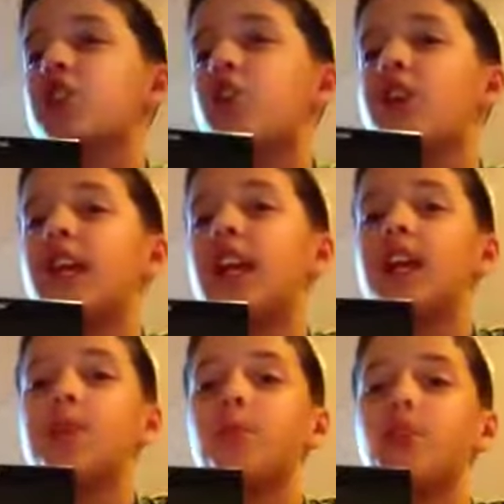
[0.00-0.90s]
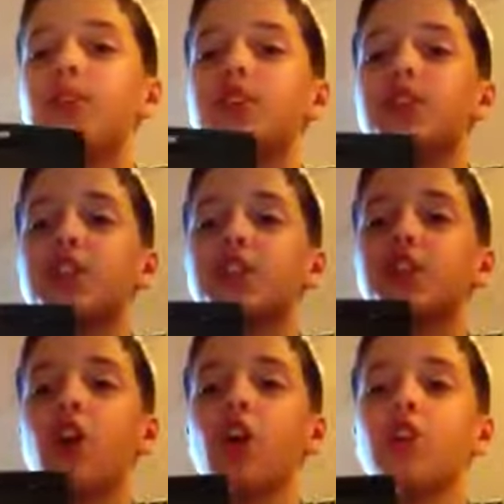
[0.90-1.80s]
don't get any more than
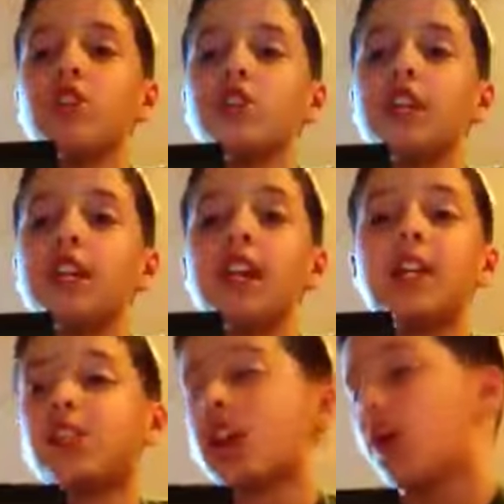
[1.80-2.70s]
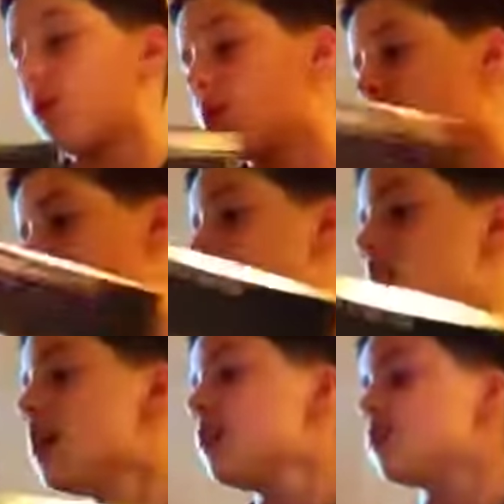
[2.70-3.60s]
$6. It's not worth it.
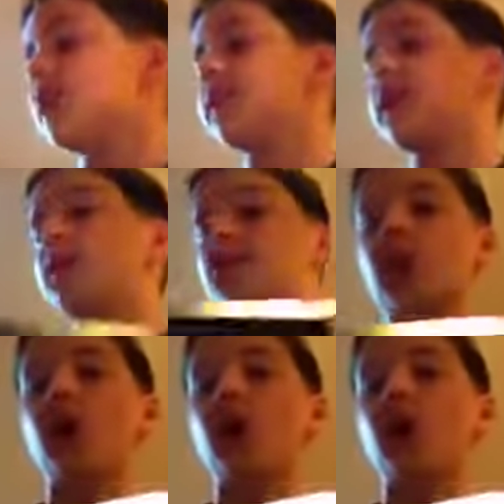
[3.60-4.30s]
Same thing with